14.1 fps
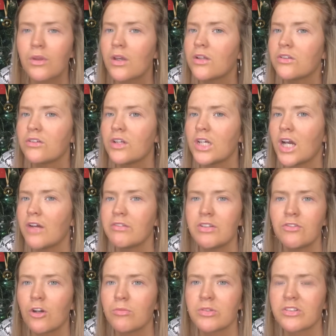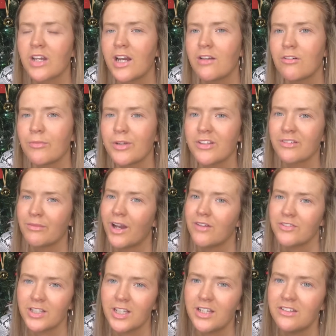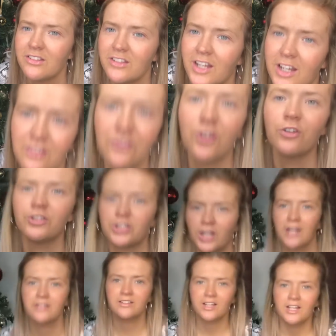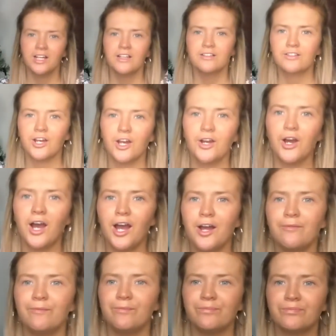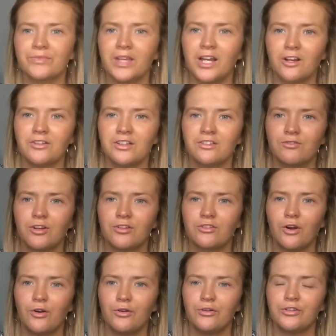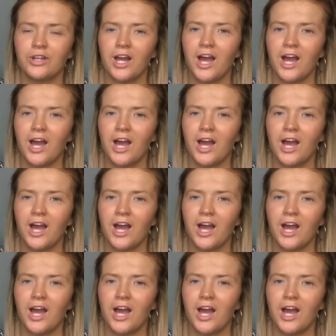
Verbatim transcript: and today I haven't even got mascara on because I'm having a lazy day as I've told you guys. So um, I got these rose gold